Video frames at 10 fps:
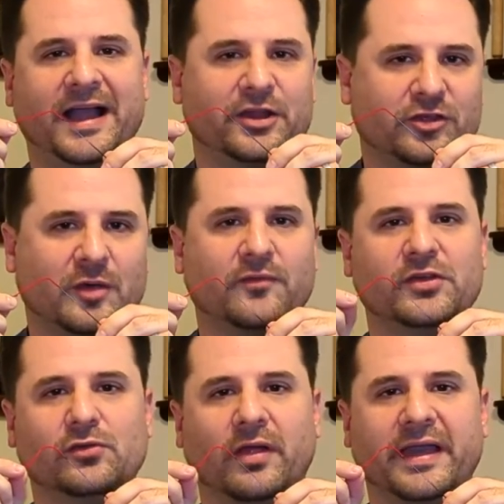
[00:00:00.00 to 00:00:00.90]
I know some of
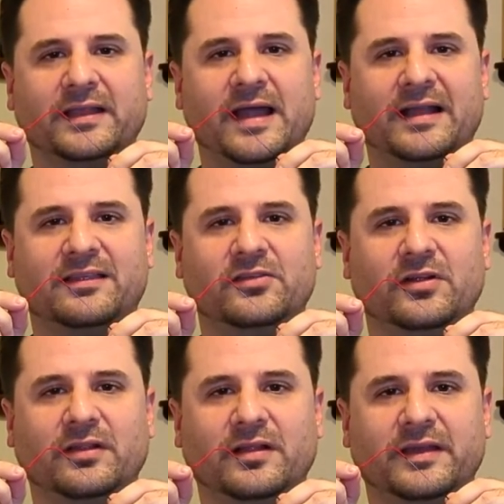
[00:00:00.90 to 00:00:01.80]
you like knots in
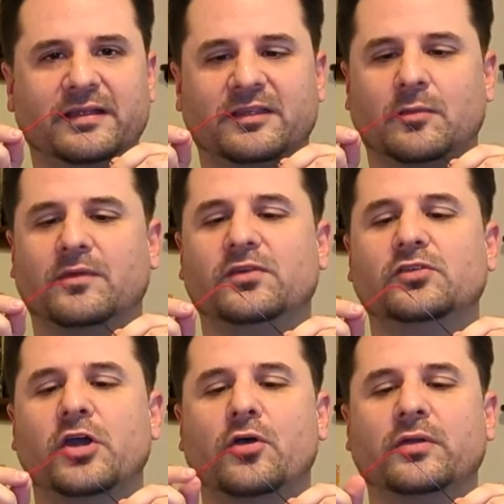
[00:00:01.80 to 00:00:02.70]
your Lillian, some of
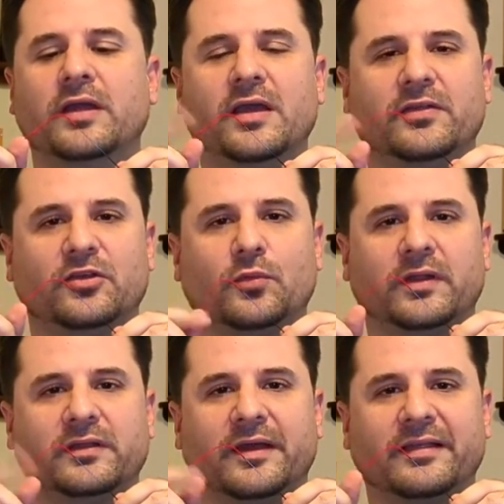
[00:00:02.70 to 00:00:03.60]
you don't. This
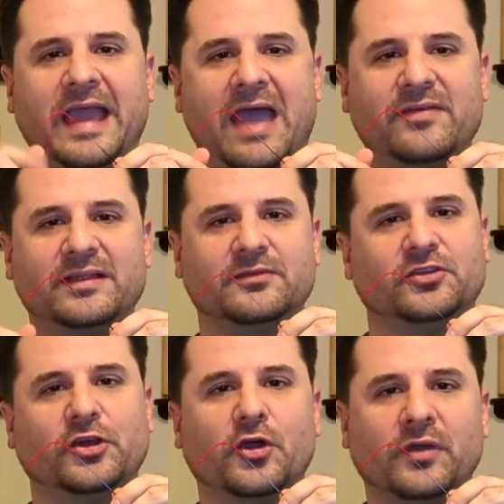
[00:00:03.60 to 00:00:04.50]
one does have it,
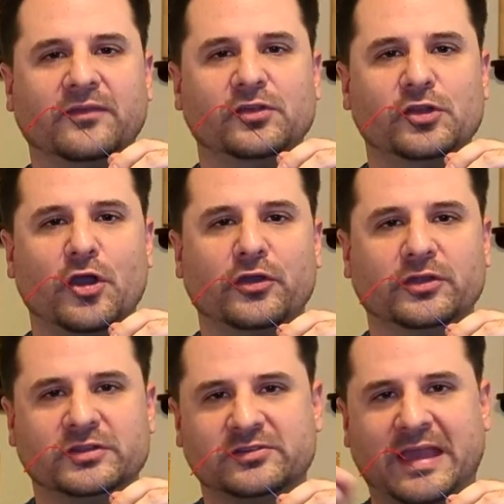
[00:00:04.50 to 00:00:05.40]
so if you don't,
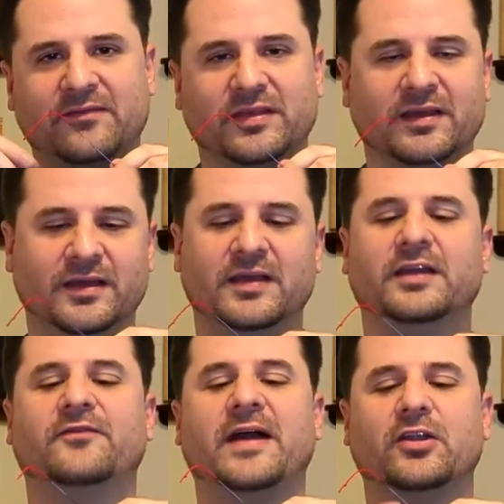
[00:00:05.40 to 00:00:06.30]
you'll just have to
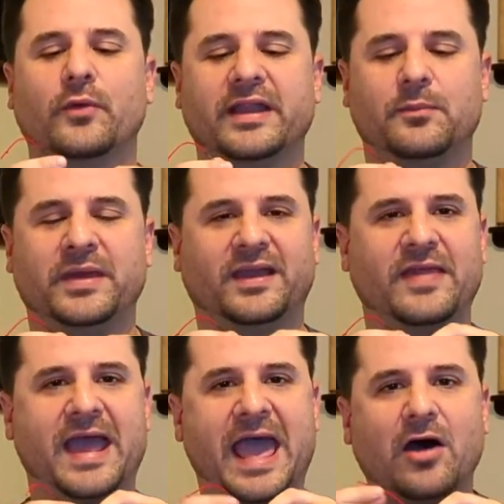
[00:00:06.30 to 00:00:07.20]
find a way to pick
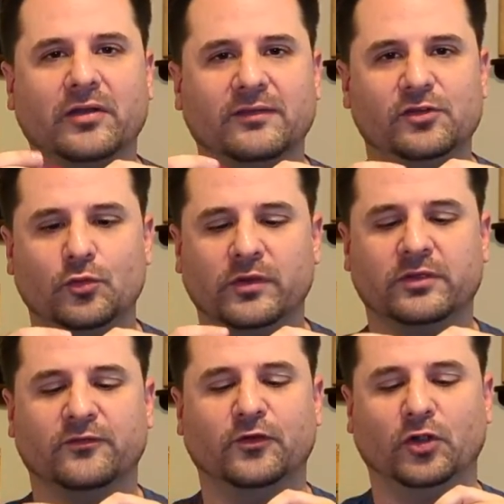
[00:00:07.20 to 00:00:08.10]
that out if you
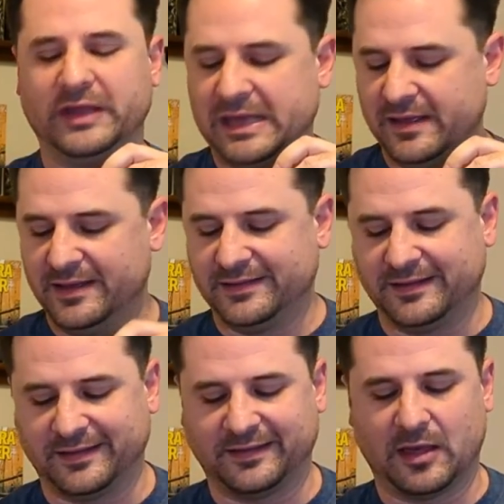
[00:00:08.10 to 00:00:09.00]
want to fully
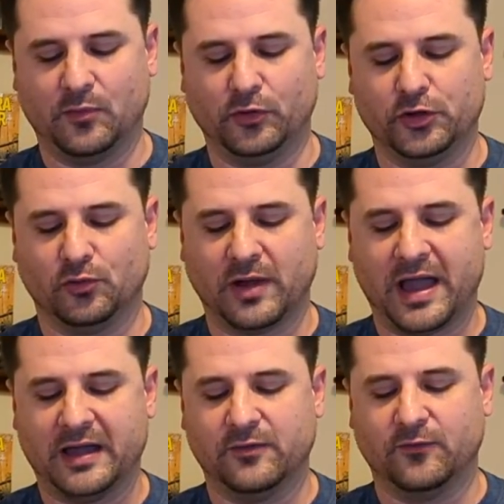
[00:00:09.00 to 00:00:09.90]
disassemble your
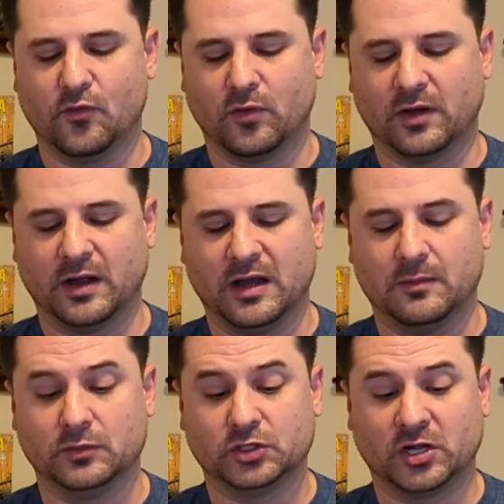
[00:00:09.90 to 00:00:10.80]
rod
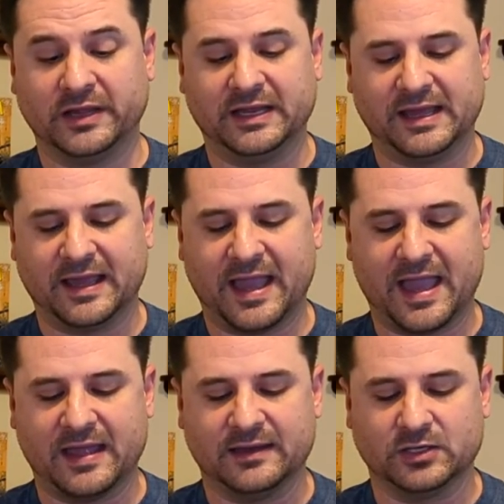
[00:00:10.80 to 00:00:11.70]
for cleaning
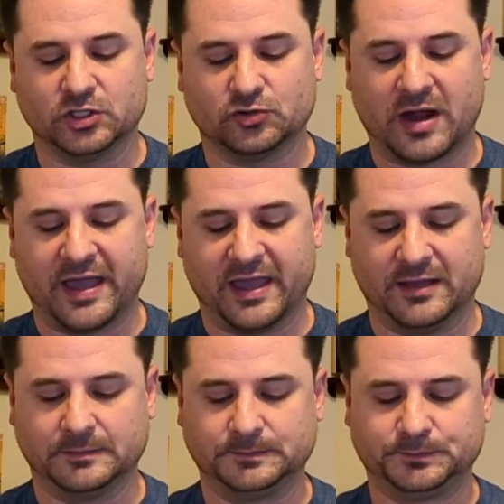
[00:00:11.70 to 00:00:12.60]
and drying.